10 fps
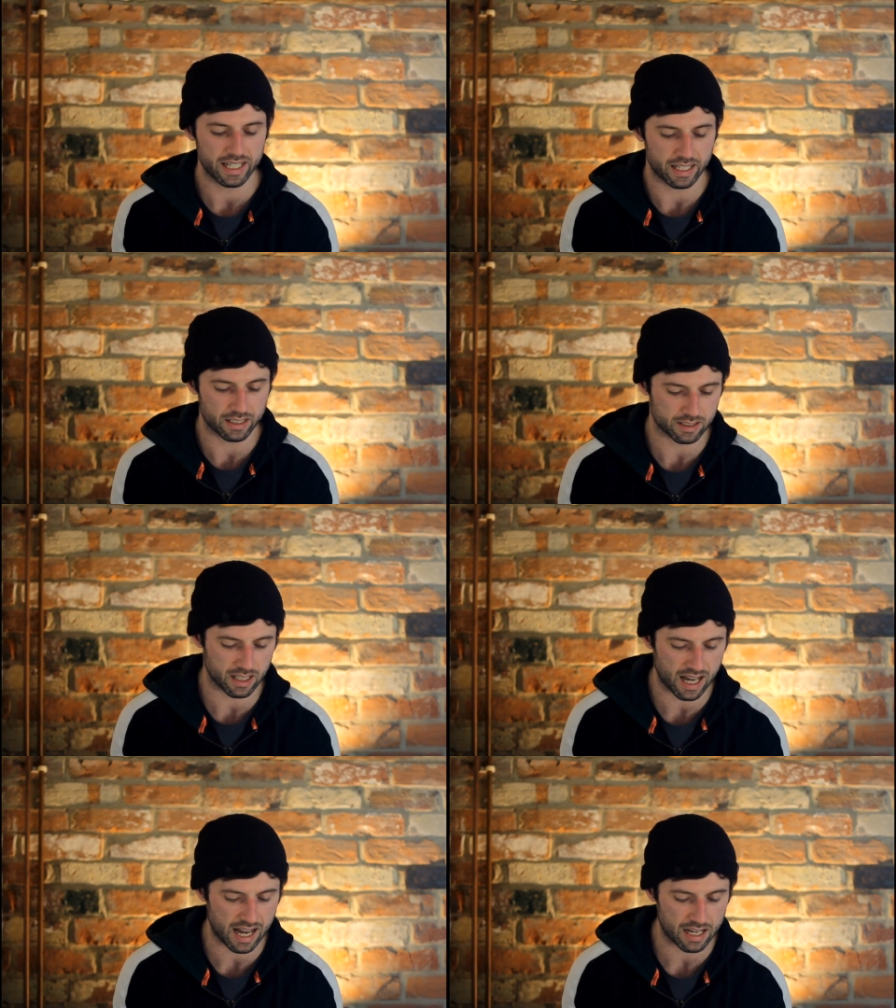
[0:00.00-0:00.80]
Is
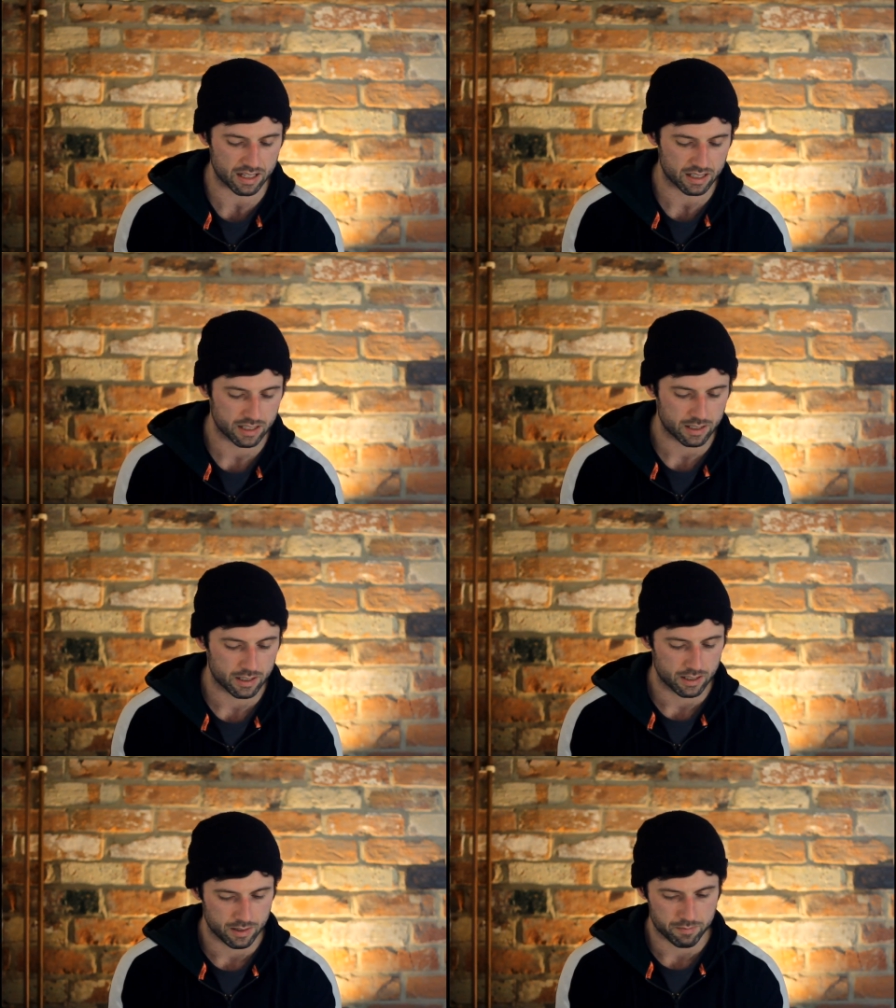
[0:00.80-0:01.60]
that
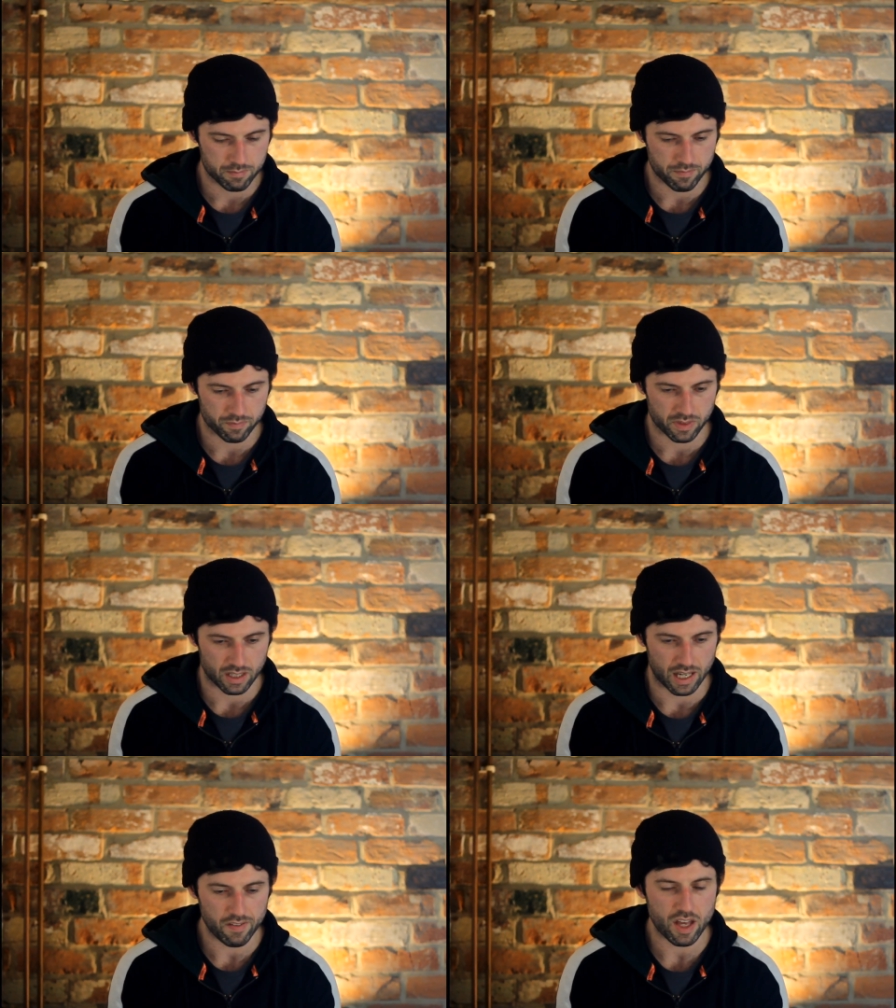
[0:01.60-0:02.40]

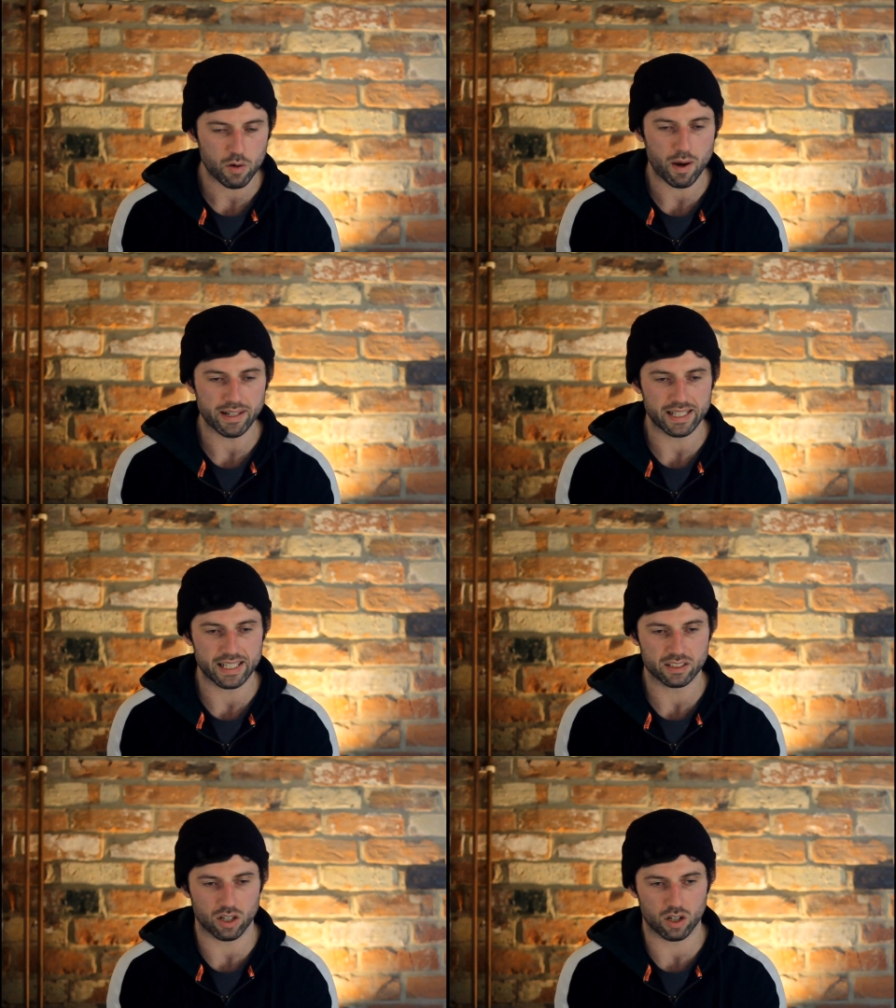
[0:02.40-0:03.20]
if their weight
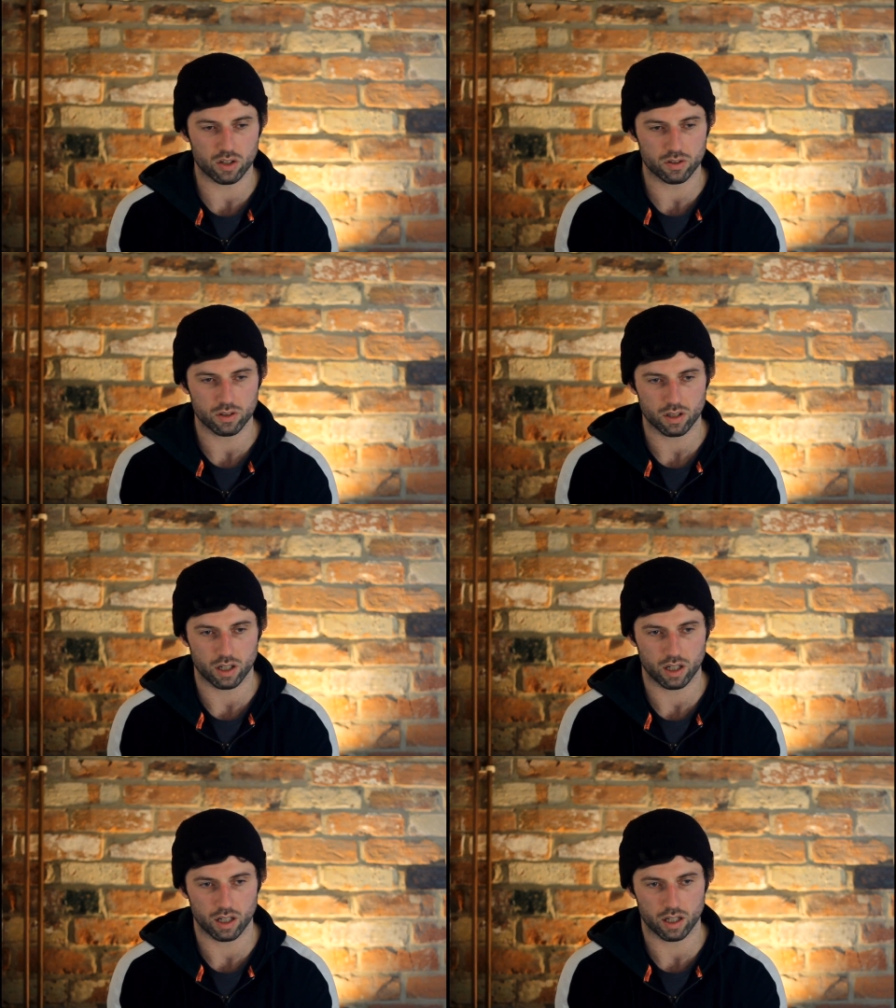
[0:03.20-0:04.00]
is on
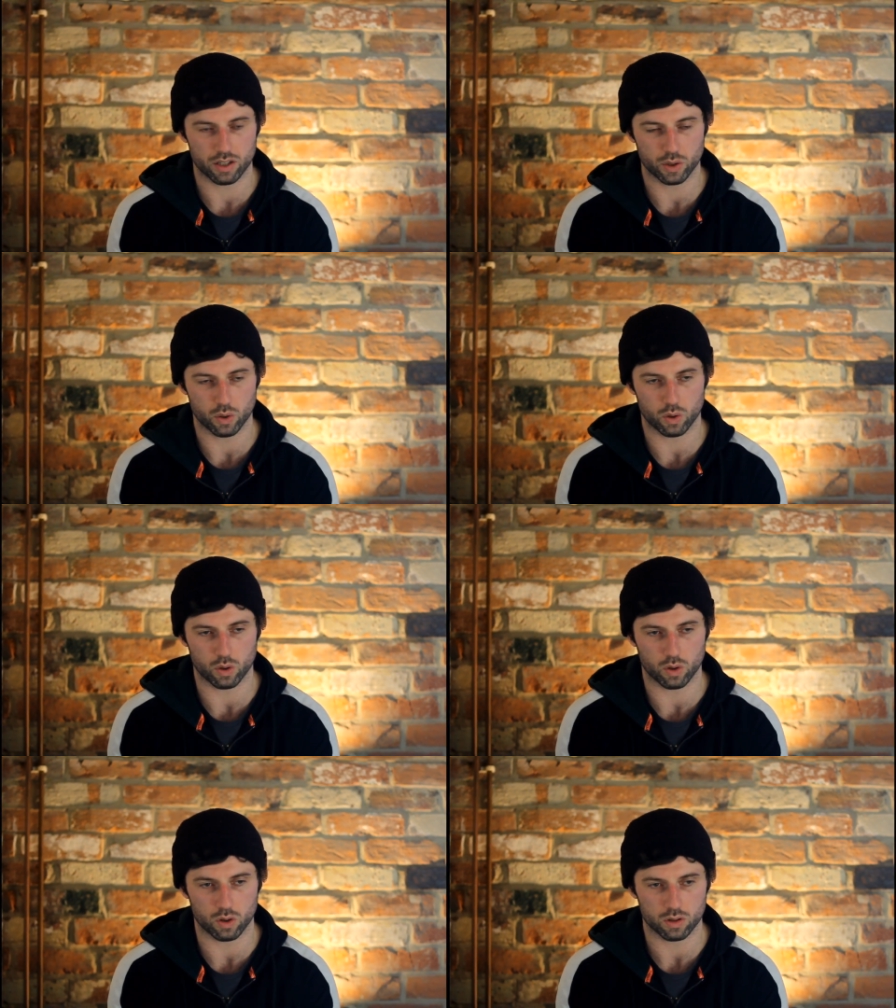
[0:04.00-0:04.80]

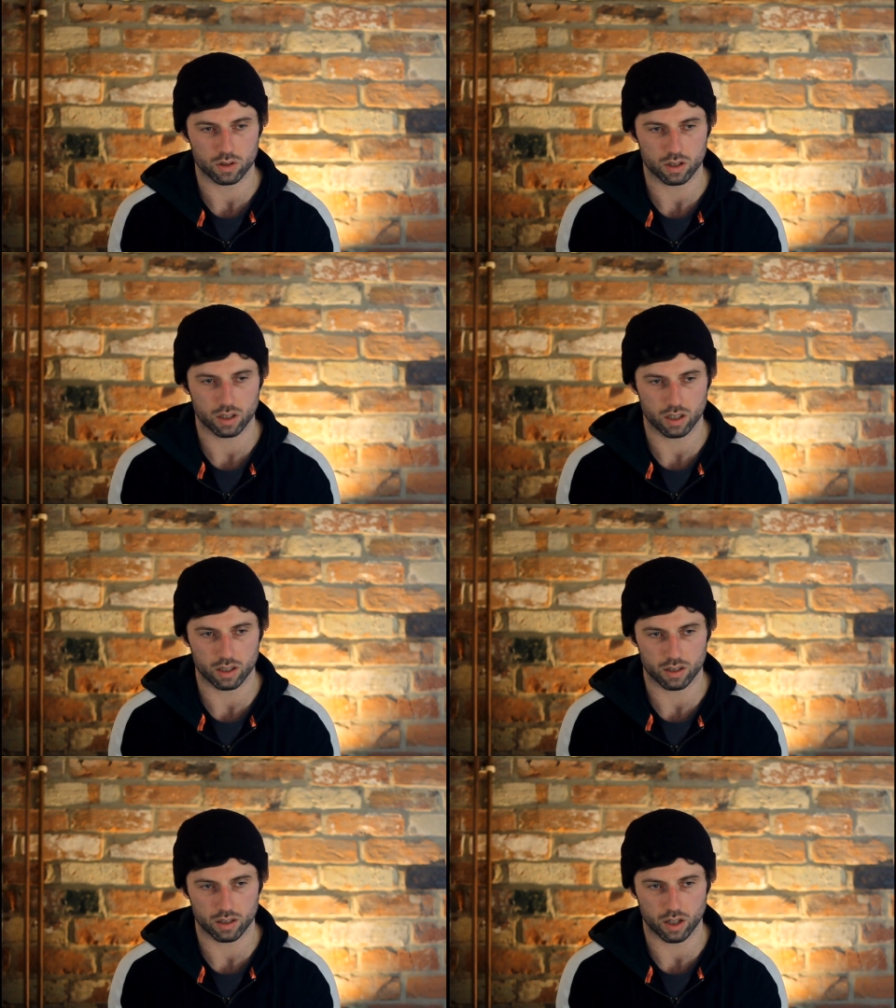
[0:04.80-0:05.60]
your
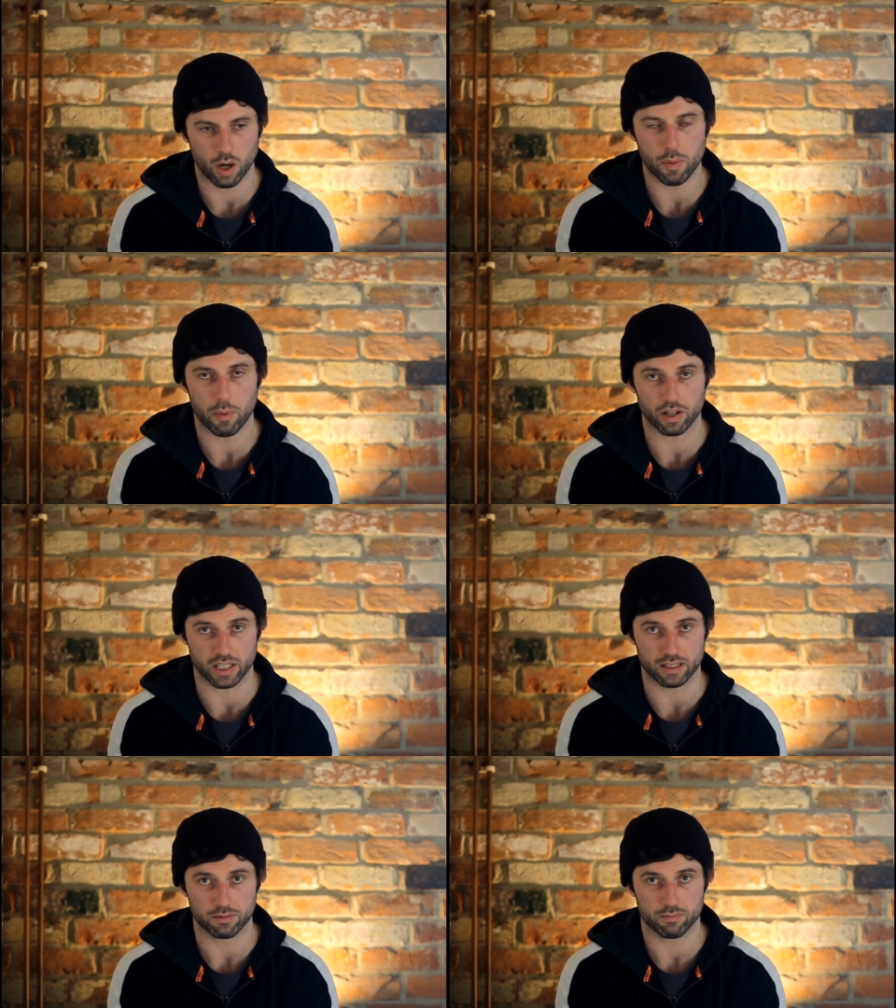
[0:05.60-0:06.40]
upper body,